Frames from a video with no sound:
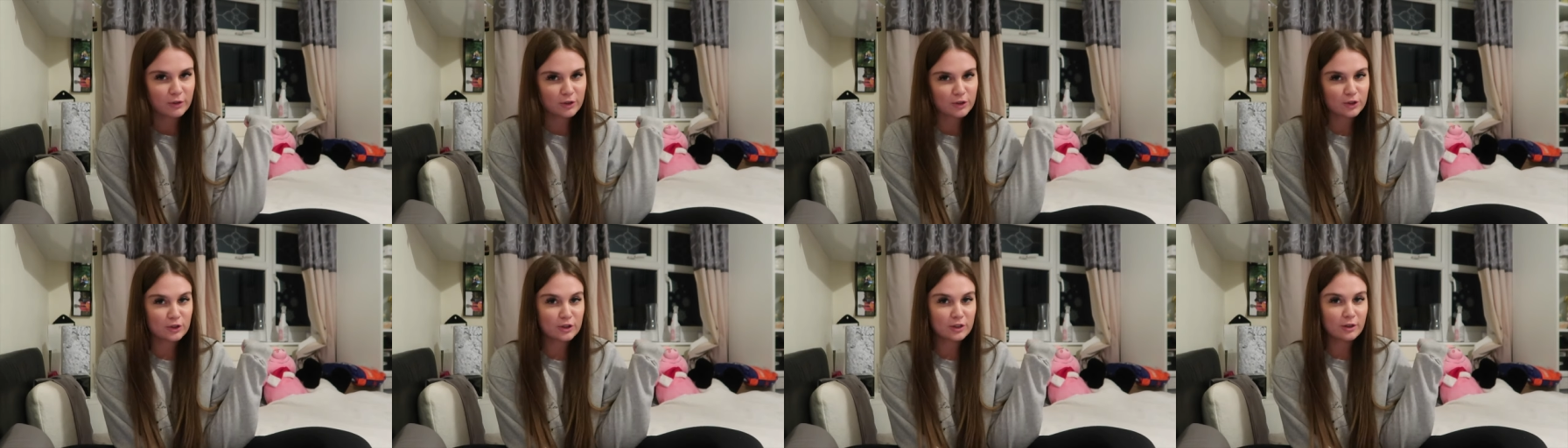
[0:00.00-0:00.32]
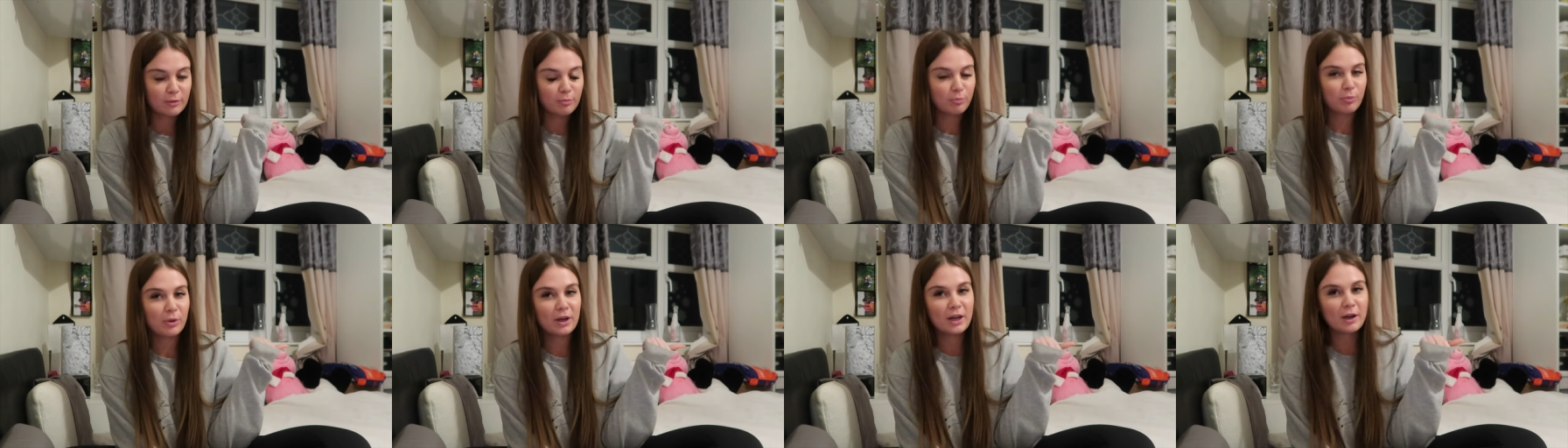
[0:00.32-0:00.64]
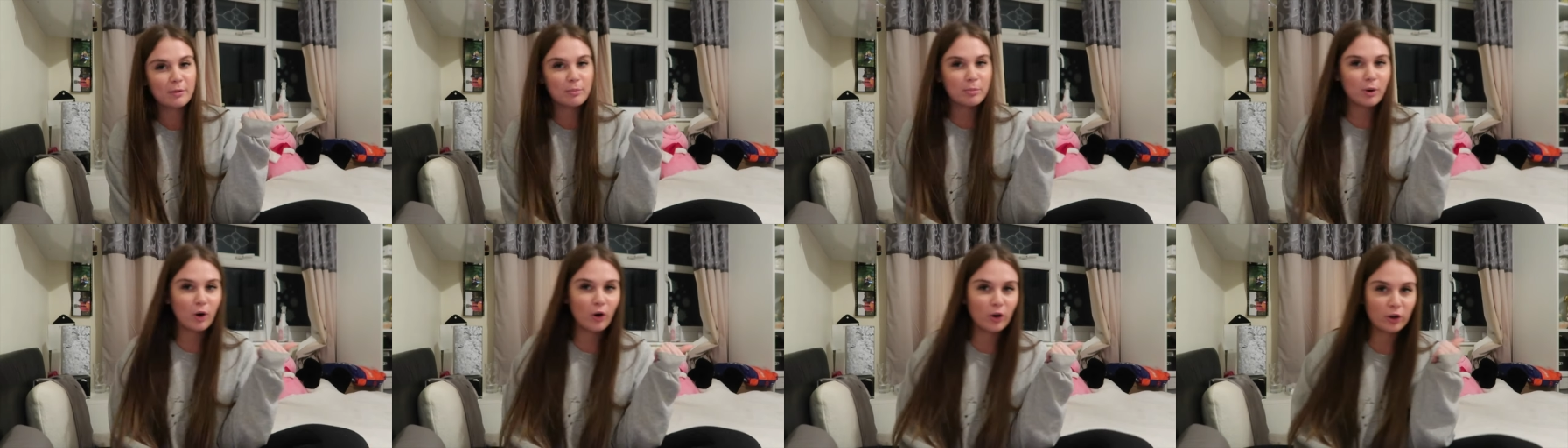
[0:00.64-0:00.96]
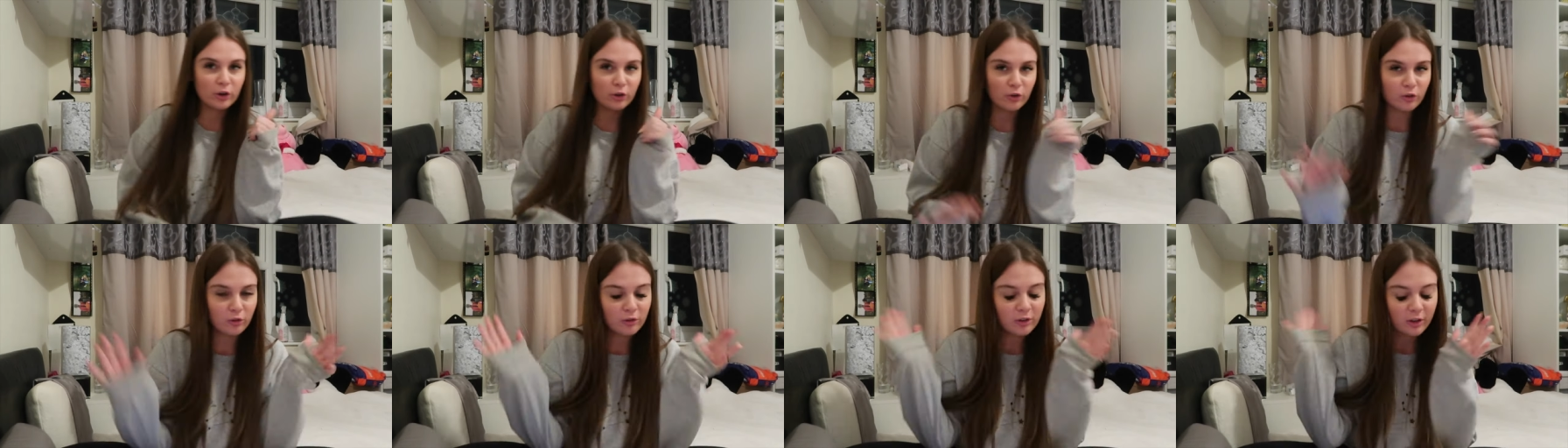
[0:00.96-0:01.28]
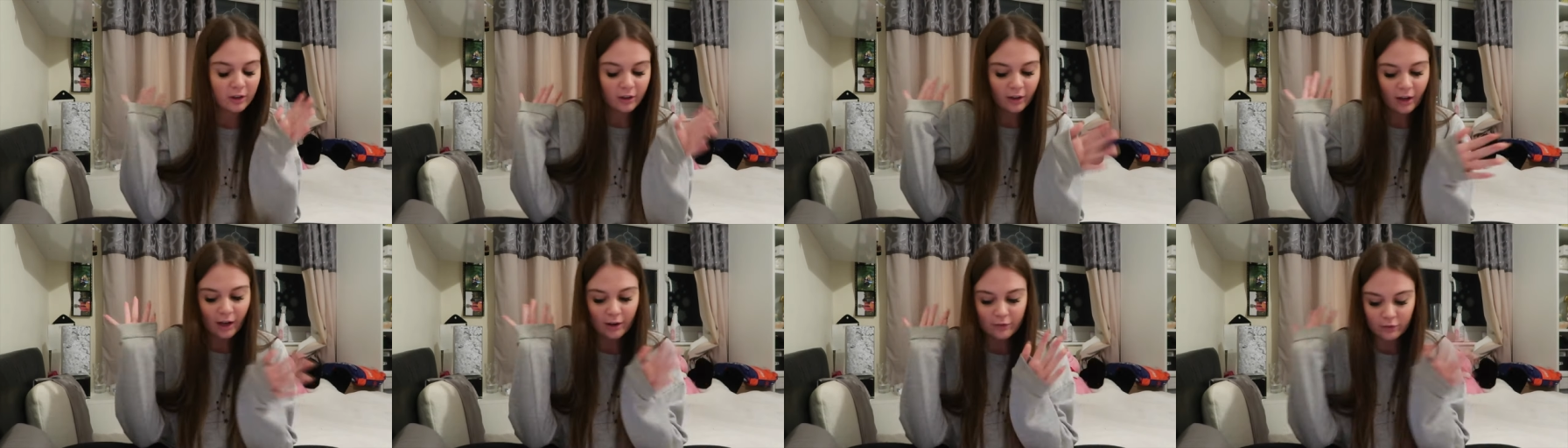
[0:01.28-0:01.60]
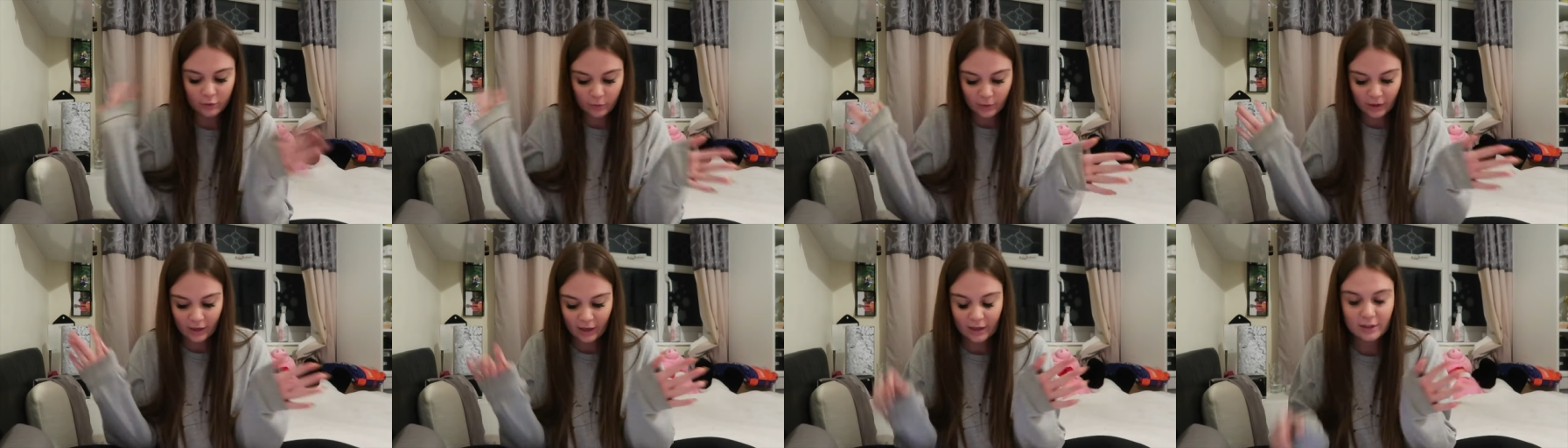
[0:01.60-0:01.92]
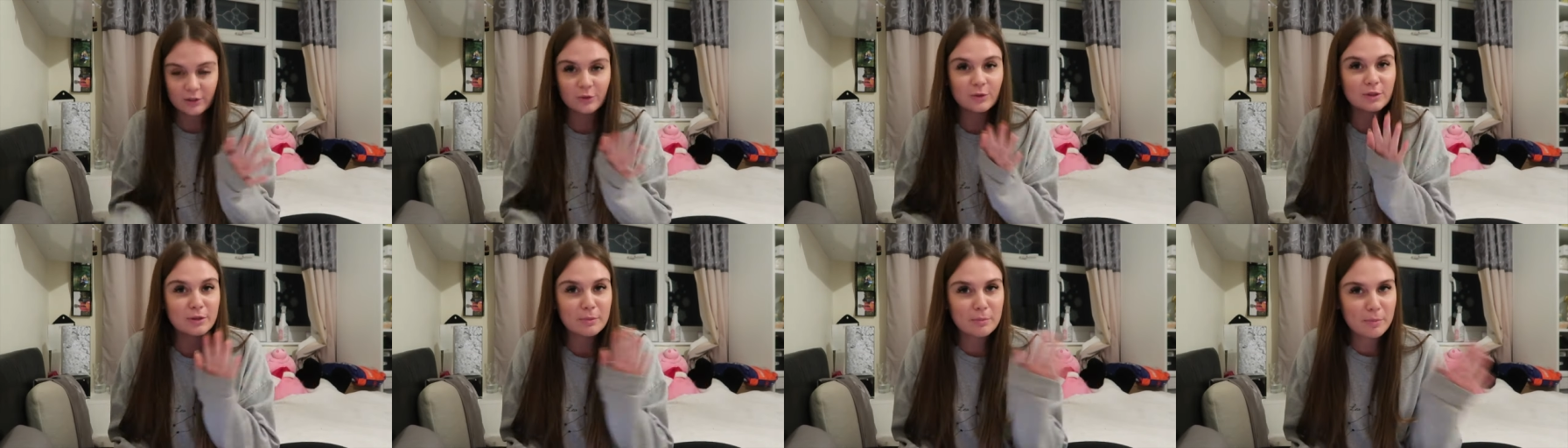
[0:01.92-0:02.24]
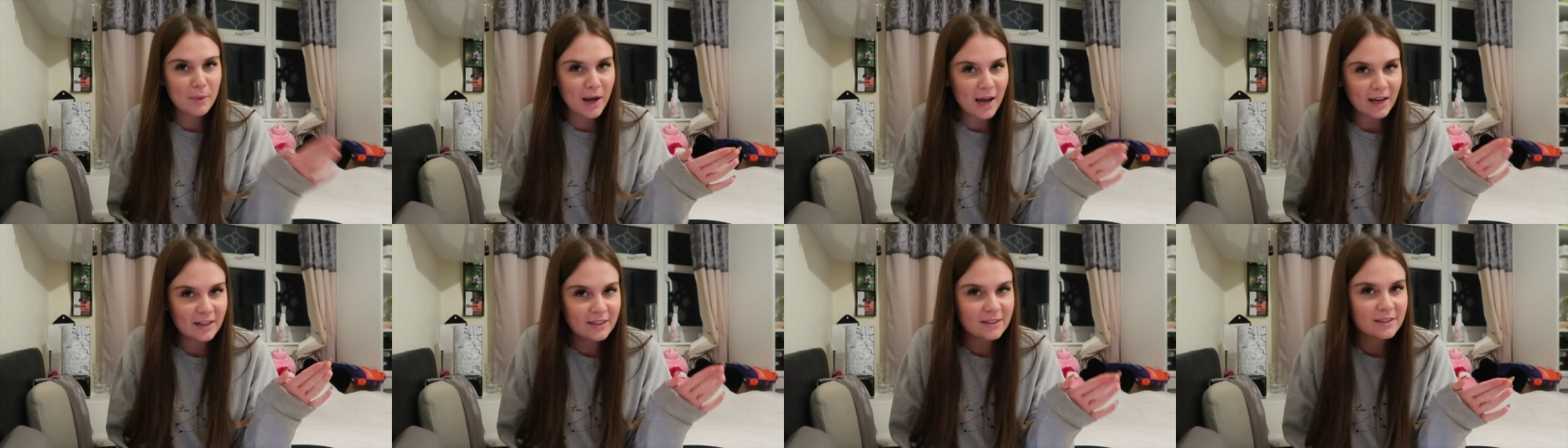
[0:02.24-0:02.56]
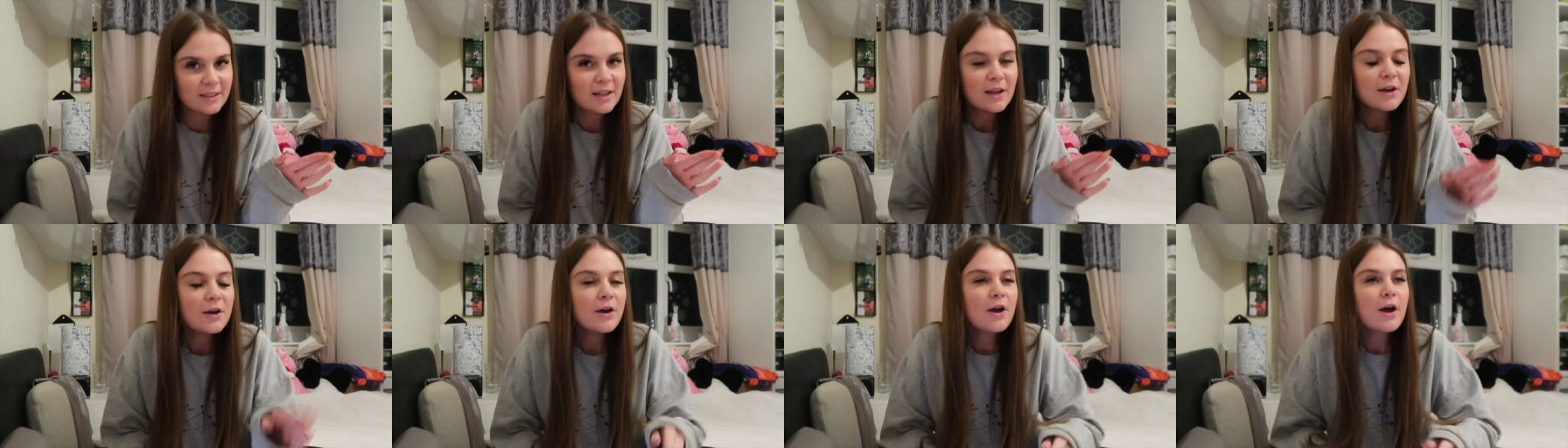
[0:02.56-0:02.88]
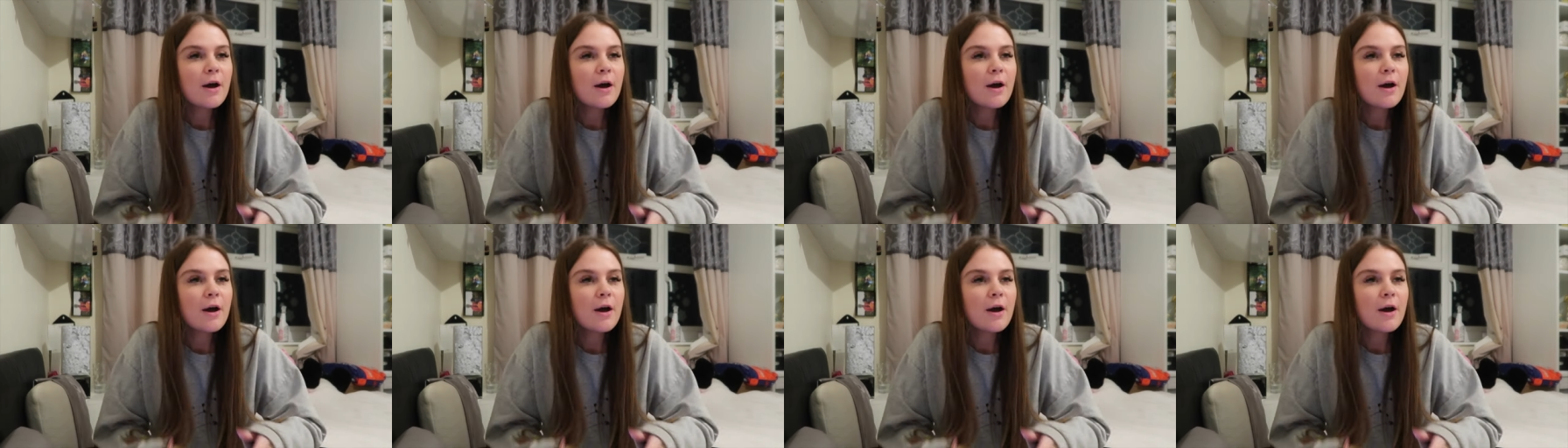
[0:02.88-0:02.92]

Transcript: It's just in a big pile everywhere, so it's mess.